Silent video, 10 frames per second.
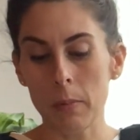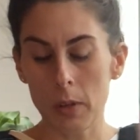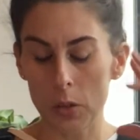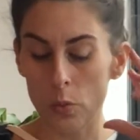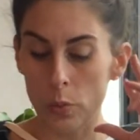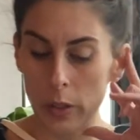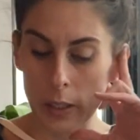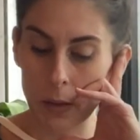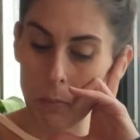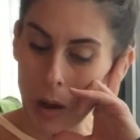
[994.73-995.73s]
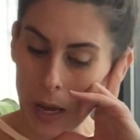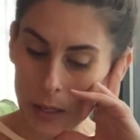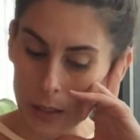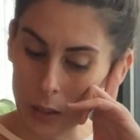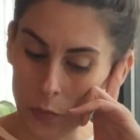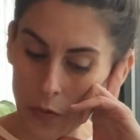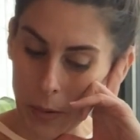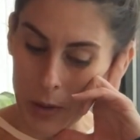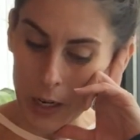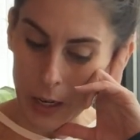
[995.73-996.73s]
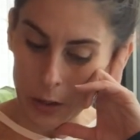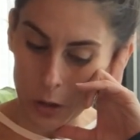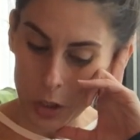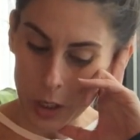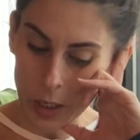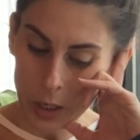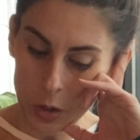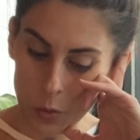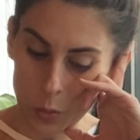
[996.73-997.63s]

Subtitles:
that you really embody this feminine energy and you